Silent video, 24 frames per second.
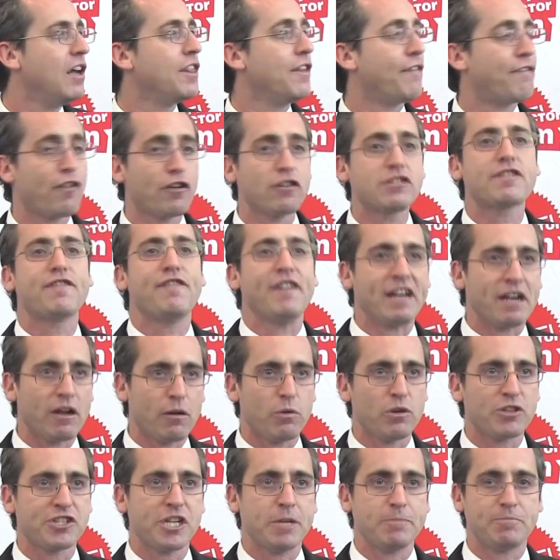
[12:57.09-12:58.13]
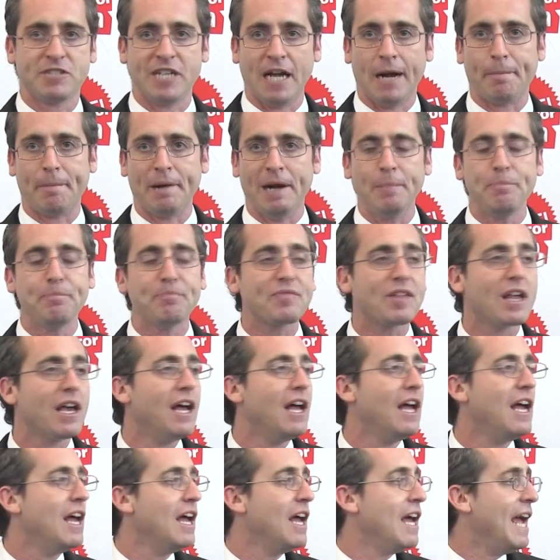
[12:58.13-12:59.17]
The 1st figure will ship separate,
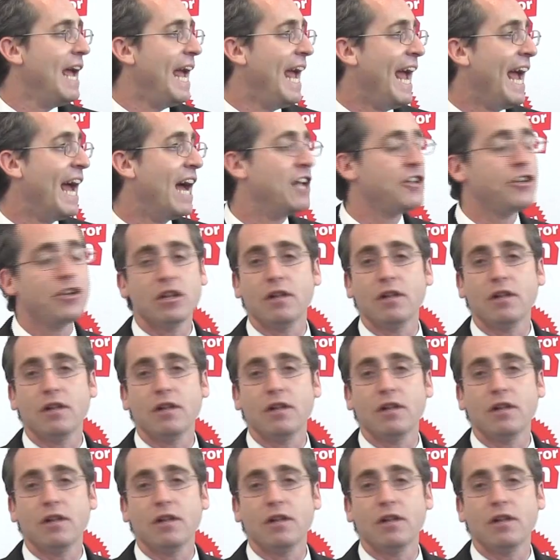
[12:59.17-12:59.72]
and